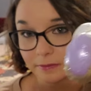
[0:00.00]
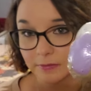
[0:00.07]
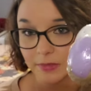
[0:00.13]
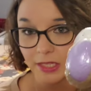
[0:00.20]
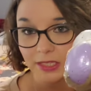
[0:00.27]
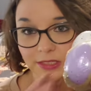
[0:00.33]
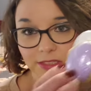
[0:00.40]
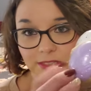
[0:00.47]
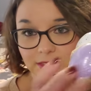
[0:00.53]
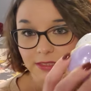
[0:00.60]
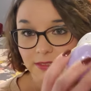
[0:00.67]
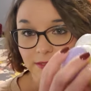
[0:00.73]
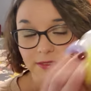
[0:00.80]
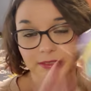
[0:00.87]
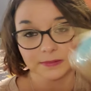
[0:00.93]
I just,
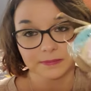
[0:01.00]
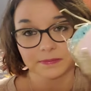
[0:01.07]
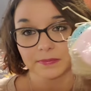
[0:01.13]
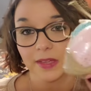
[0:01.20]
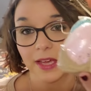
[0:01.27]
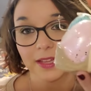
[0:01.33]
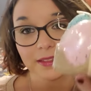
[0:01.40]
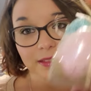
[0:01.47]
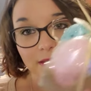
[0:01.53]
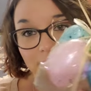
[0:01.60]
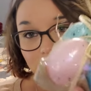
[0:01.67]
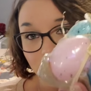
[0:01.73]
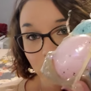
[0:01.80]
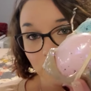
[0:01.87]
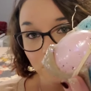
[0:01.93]
I think they're
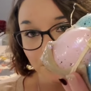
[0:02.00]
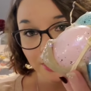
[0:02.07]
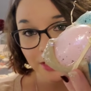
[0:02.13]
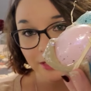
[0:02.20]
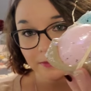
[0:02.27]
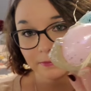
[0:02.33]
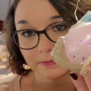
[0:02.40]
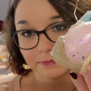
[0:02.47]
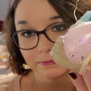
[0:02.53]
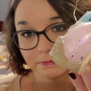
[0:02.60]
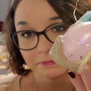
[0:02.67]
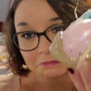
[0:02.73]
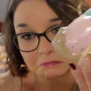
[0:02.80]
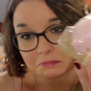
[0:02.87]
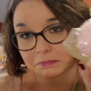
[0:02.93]
so pretty.
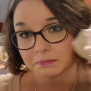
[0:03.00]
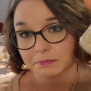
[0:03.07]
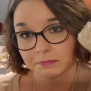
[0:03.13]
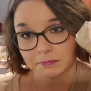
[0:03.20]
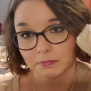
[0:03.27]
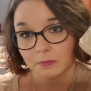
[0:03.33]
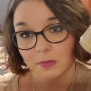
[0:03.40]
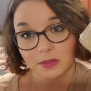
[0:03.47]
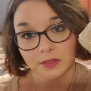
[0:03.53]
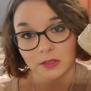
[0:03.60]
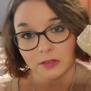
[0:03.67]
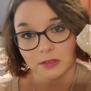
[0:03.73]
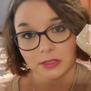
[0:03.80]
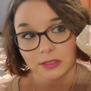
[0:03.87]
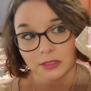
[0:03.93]
That's all
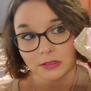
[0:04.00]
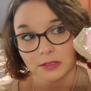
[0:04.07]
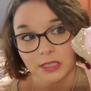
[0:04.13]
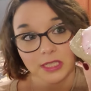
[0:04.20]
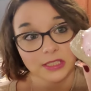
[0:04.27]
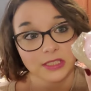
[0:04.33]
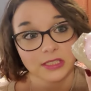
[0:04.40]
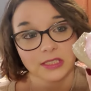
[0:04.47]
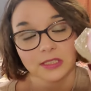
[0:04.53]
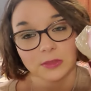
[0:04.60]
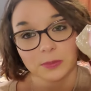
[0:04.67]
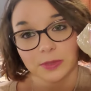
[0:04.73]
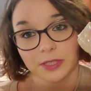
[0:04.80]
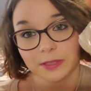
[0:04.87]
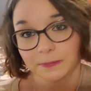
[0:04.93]
there is to it. I just think they're
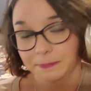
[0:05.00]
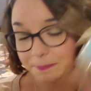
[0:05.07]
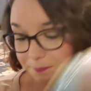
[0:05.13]
pretty.